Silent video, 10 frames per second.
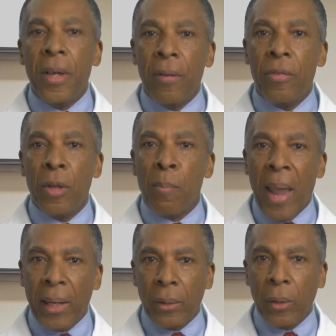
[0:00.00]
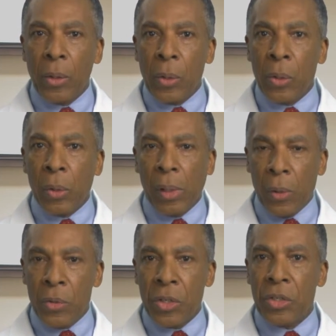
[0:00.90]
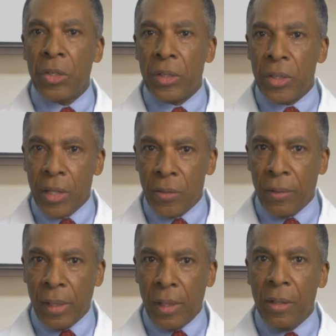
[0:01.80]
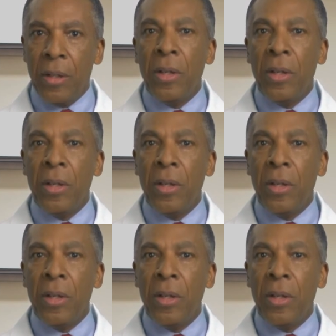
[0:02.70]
If the macular hole closes successfully,